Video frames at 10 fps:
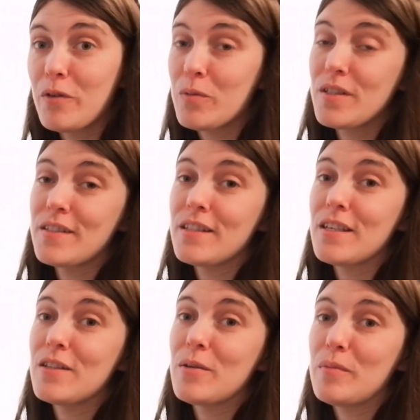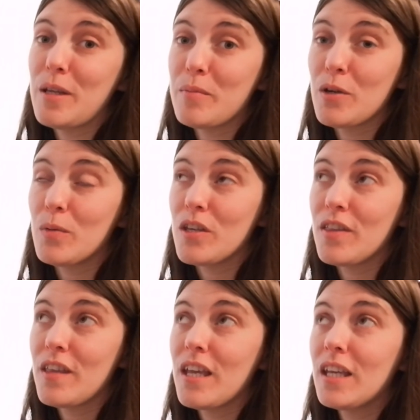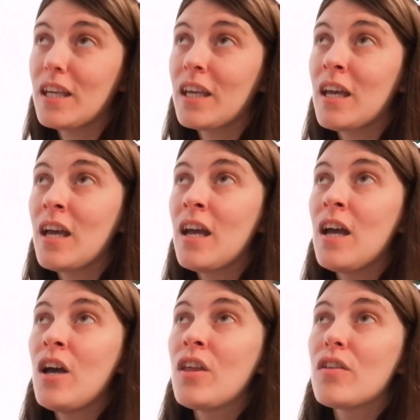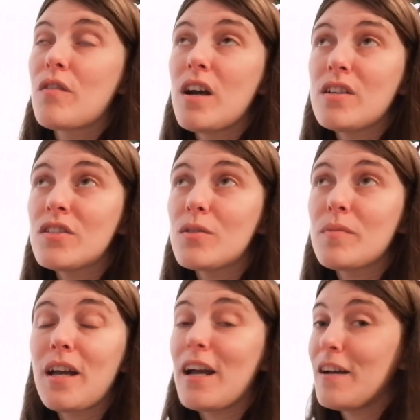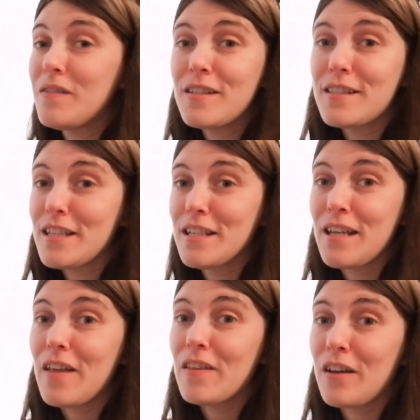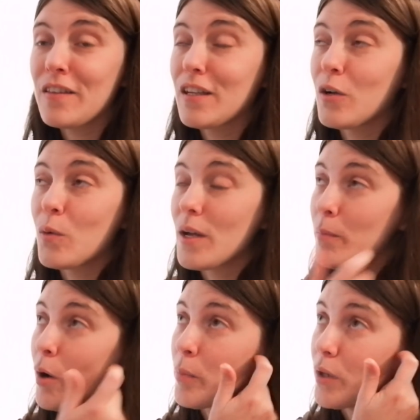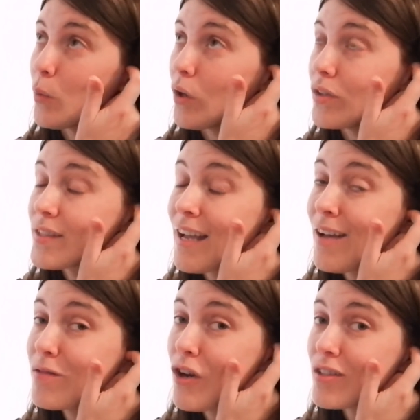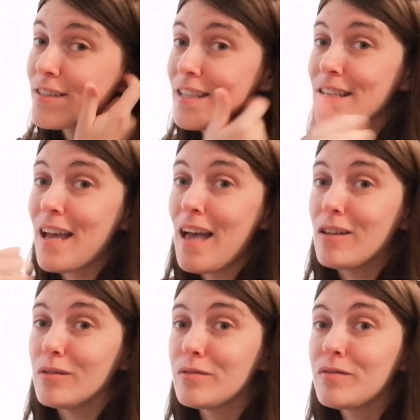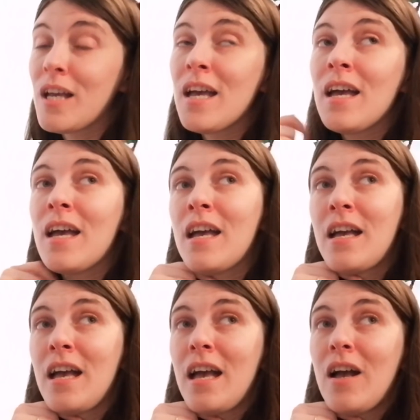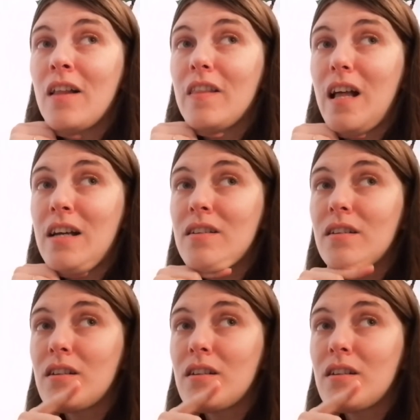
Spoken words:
of going to see them, let me know what you think. There are some that I haven't seen yet that I think are quite popular ones. I have not seen Elf. The